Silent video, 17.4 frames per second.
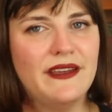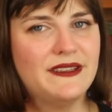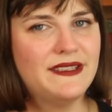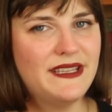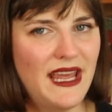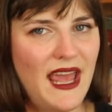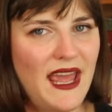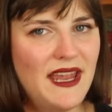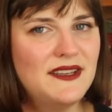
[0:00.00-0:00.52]

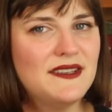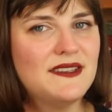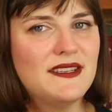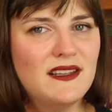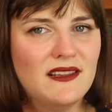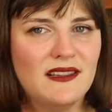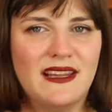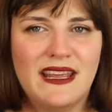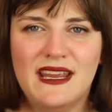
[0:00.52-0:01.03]
tend
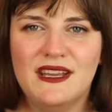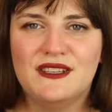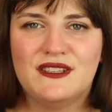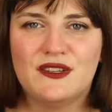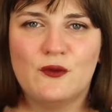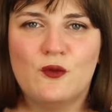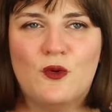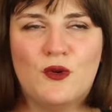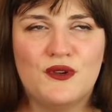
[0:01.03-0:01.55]
to lean
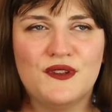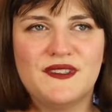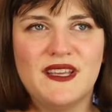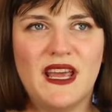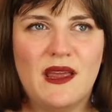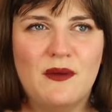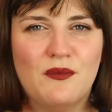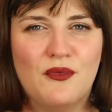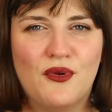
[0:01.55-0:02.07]
towards
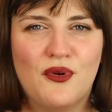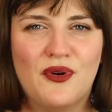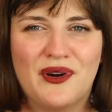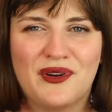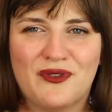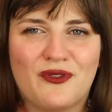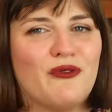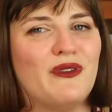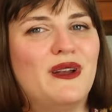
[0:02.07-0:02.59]
a more
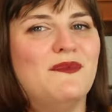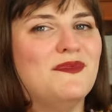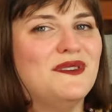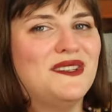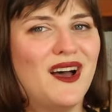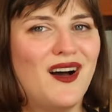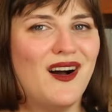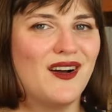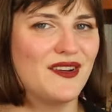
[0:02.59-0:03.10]
grim
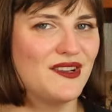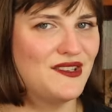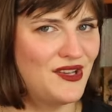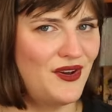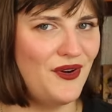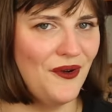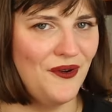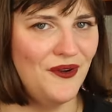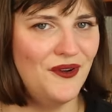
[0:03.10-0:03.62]
dark
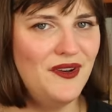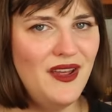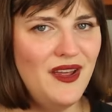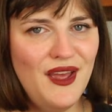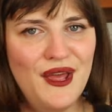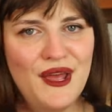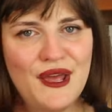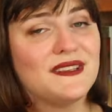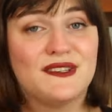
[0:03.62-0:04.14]
tone,
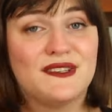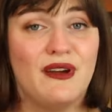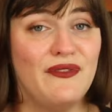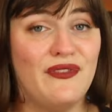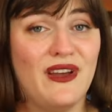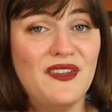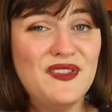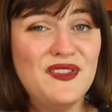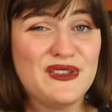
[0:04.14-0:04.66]
so I
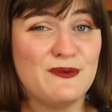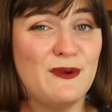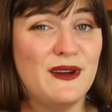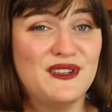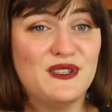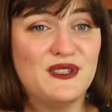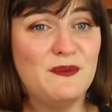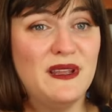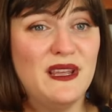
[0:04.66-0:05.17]
found this
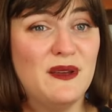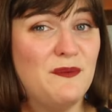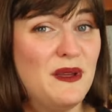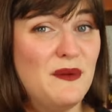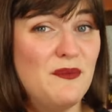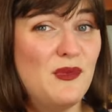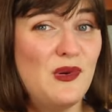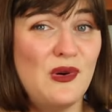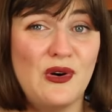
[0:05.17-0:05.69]
one to be a
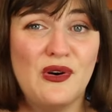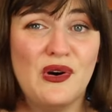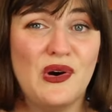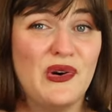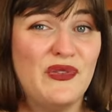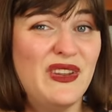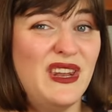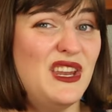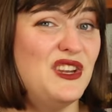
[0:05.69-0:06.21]
bit more
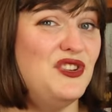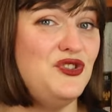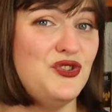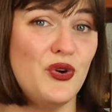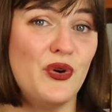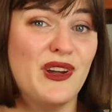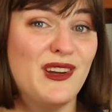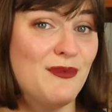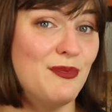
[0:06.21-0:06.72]
of an
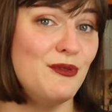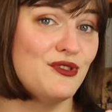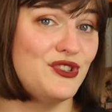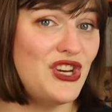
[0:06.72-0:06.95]
enjoyable